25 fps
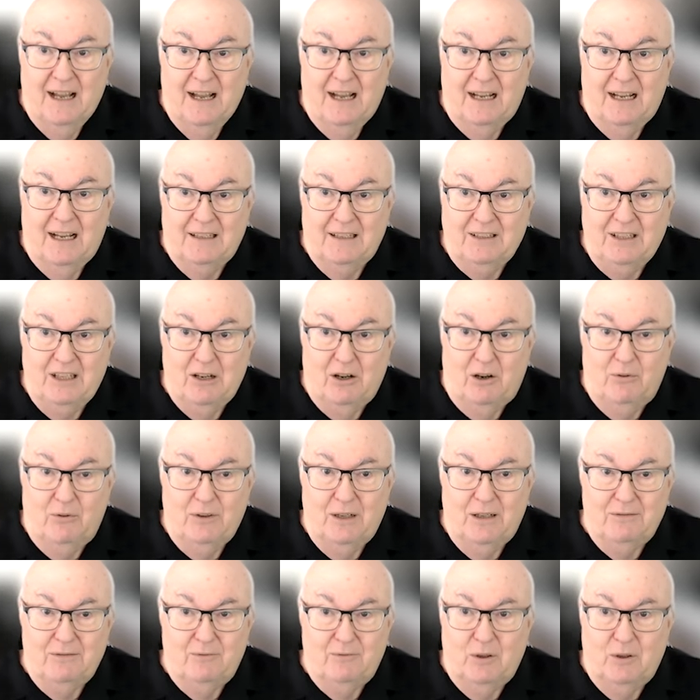
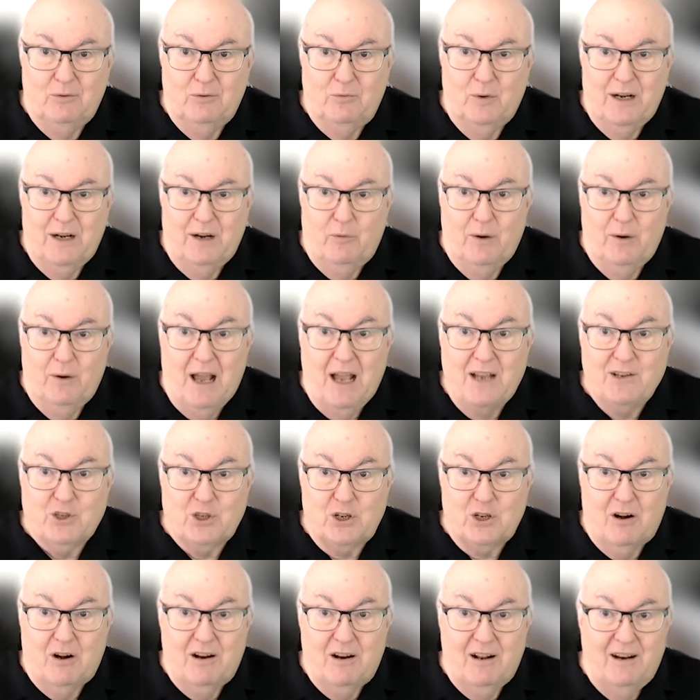when I
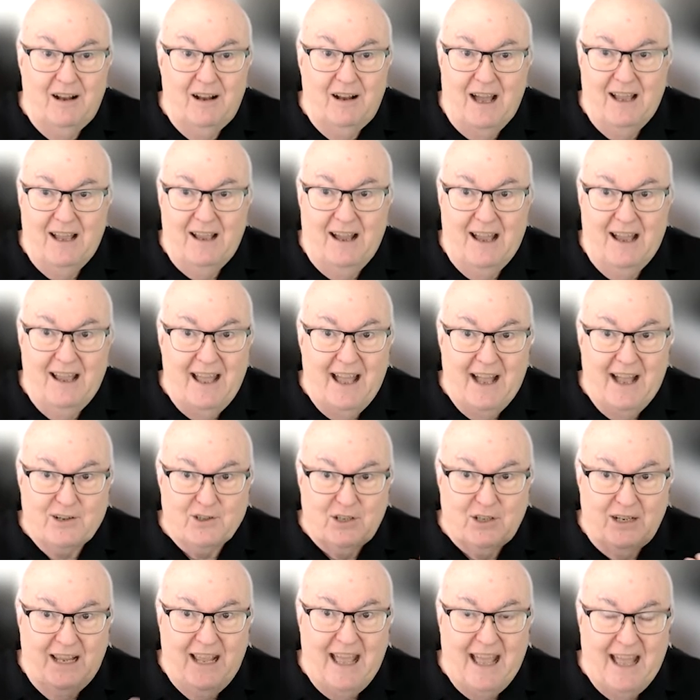started, I
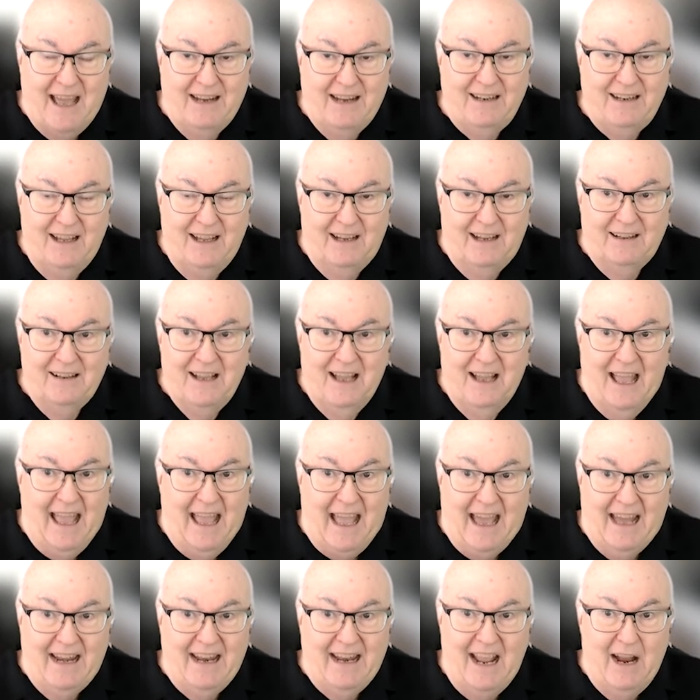actually had
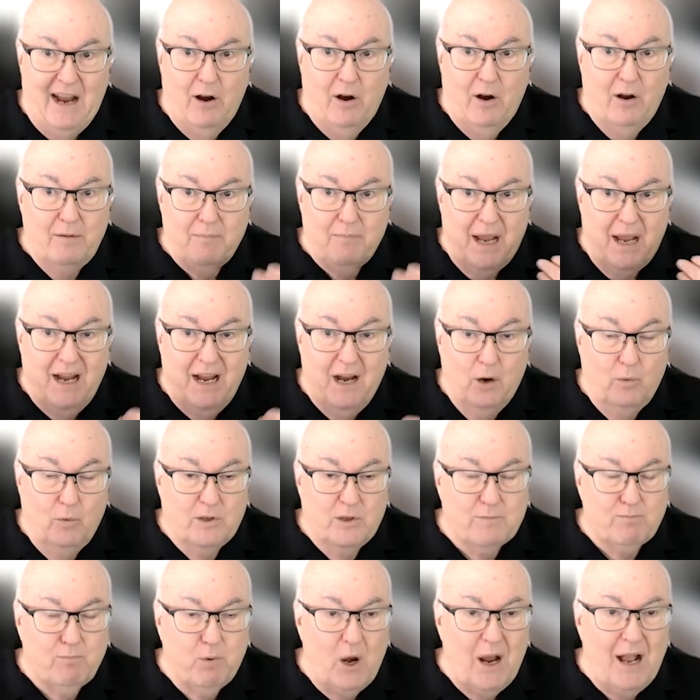hair, and my hair
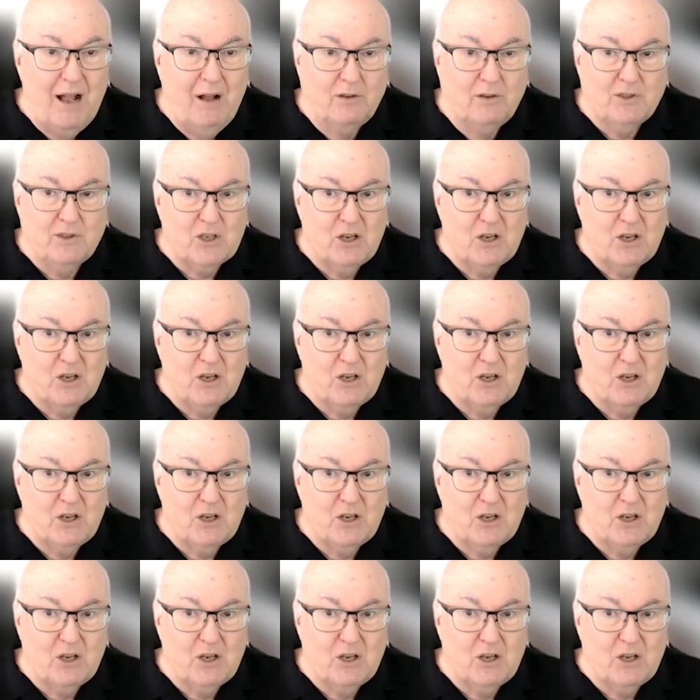was brown.